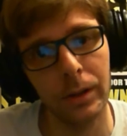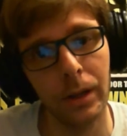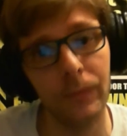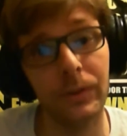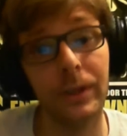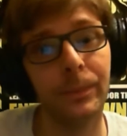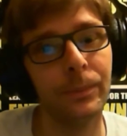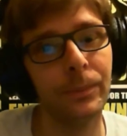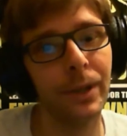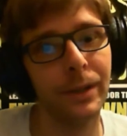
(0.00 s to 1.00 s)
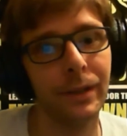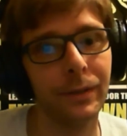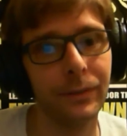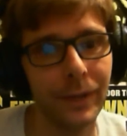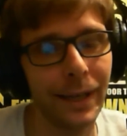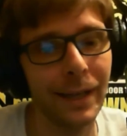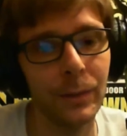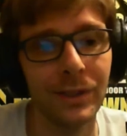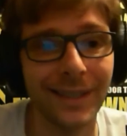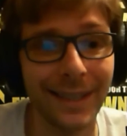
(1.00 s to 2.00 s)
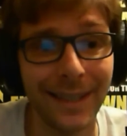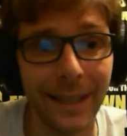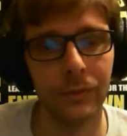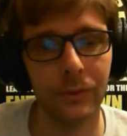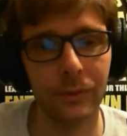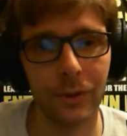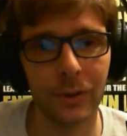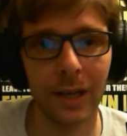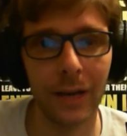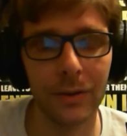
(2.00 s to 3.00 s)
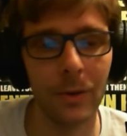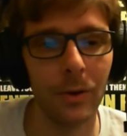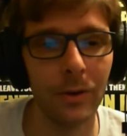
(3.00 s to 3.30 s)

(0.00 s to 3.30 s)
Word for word: hopefully by the end of today, which is Saturday, do check out tomorrow.